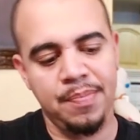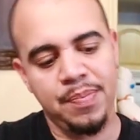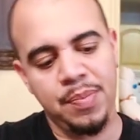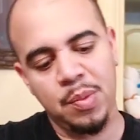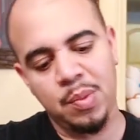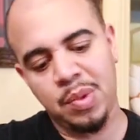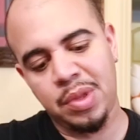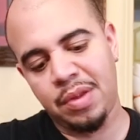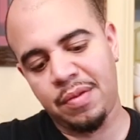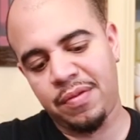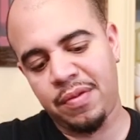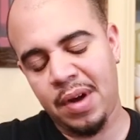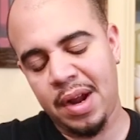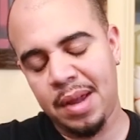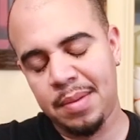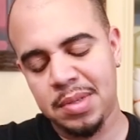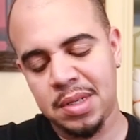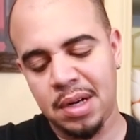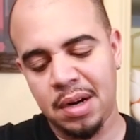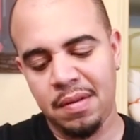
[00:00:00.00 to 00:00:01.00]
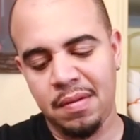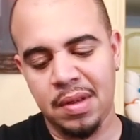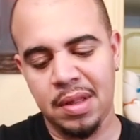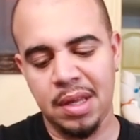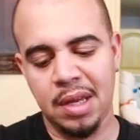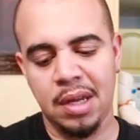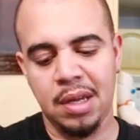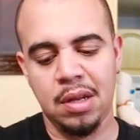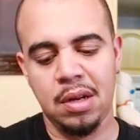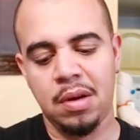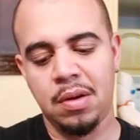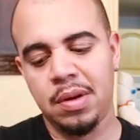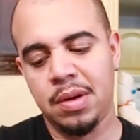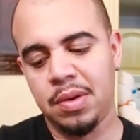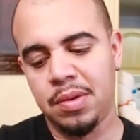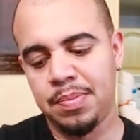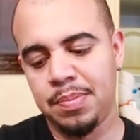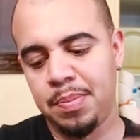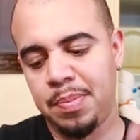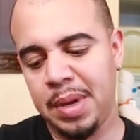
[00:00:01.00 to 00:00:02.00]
with the frames and everything, you know, it'll